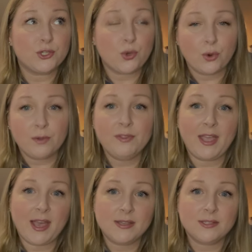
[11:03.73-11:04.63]
tour of the
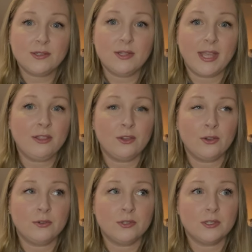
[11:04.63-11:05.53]
castle and
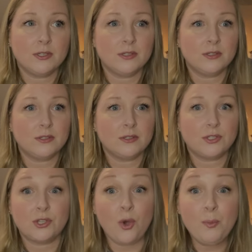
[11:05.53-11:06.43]
learned
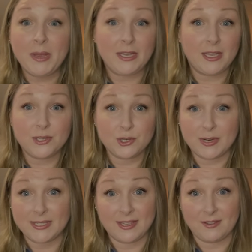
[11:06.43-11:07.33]
so many
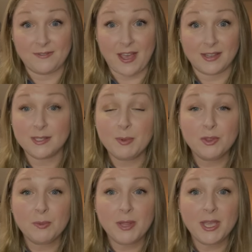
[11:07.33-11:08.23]
interesting facts about
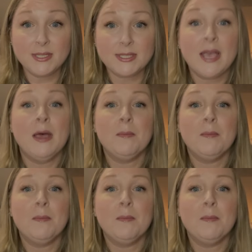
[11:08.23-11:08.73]
the place,